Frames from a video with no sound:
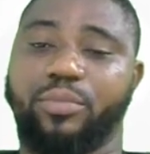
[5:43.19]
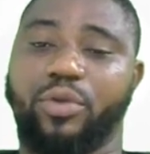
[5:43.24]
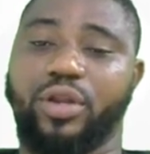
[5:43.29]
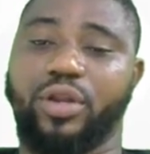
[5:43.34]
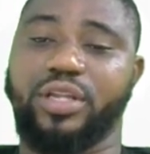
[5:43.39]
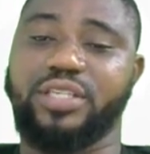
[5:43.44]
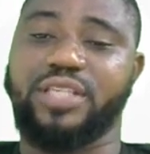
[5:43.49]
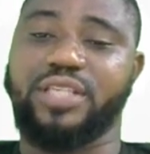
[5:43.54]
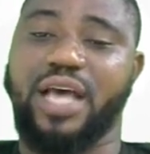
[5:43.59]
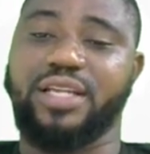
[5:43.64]

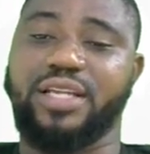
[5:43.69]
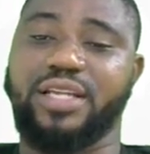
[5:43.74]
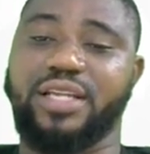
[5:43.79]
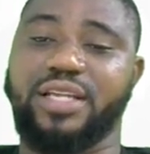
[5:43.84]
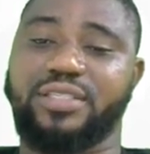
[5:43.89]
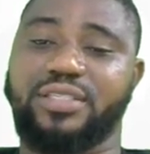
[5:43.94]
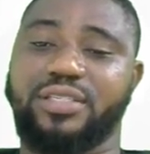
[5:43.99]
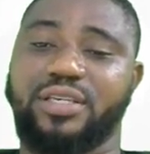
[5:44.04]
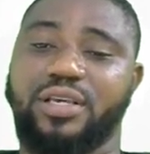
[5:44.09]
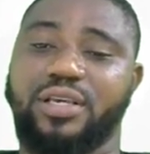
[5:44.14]
but lizard
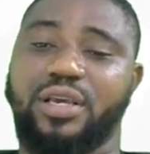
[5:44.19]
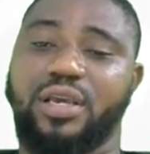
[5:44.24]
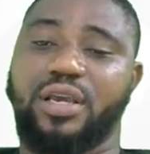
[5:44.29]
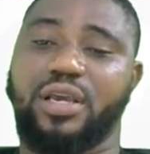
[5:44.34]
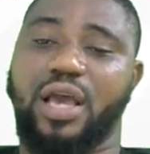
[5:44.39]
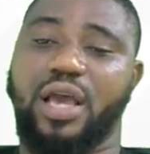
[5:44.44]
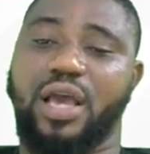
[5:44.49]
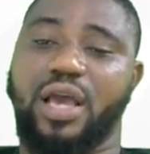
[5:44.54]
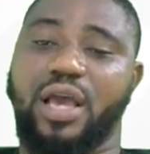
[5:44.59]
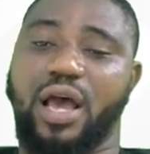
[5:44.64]
is
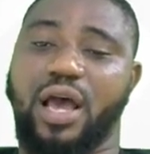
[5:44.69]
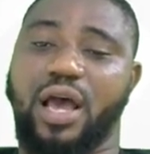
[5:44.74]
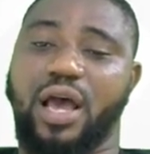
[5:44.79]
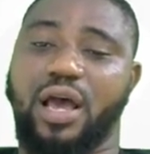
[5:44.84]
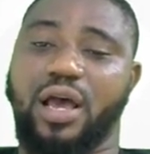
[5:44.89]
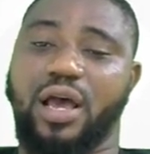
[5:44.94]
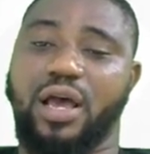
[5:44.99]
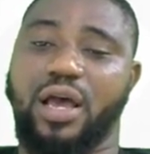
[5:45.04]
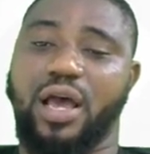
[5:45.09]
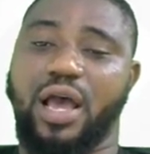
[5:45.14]
a